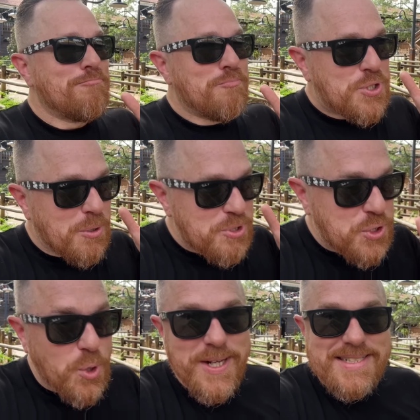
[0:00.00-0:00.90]
So
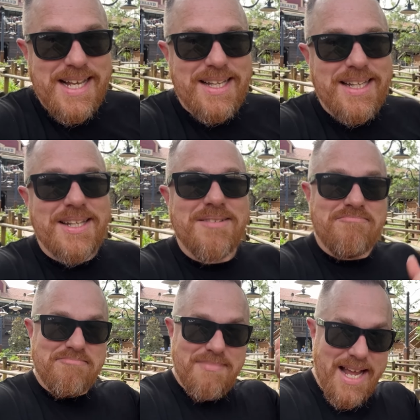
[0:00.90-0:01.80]
storytelling,
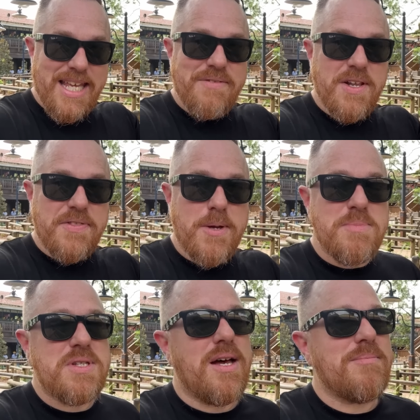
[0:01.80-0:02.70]
I give it a
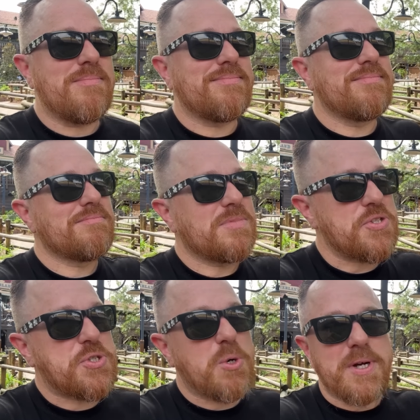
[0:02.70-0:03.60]
thumbs up. The
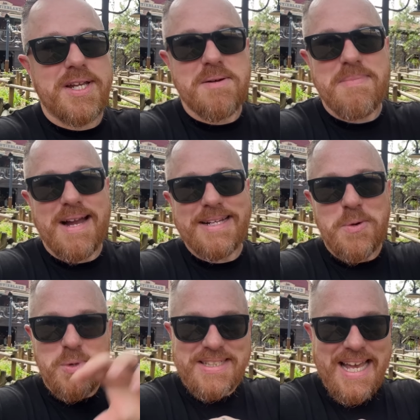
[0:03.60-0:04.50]
story
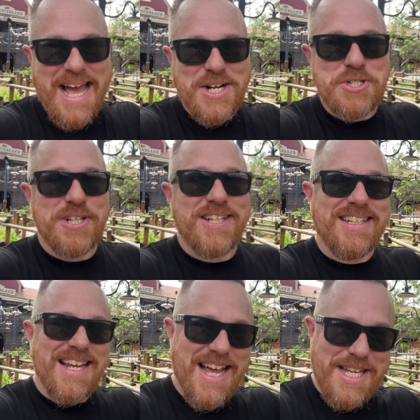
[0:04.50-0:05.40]
combining with the
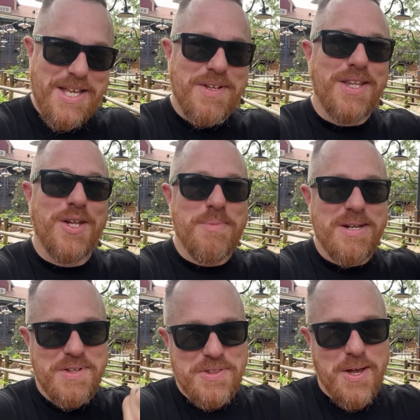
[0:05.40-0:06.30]
action, I give it a little bit
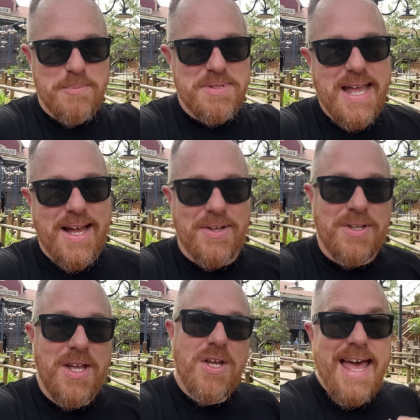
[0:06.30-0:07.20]
of a thumbs down.
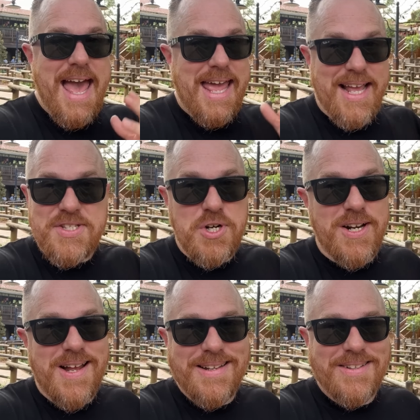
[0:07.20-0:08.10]
And I started
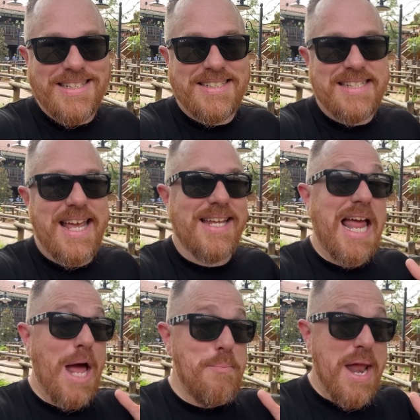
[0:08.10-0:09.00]
out of this saying,
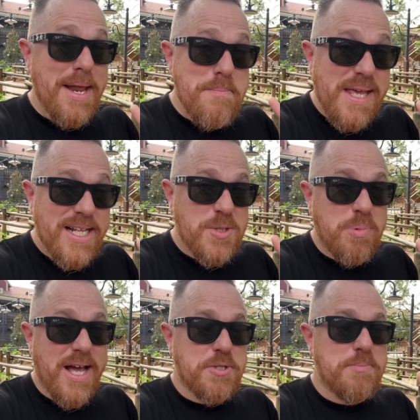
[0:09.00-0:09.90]
not a big Splash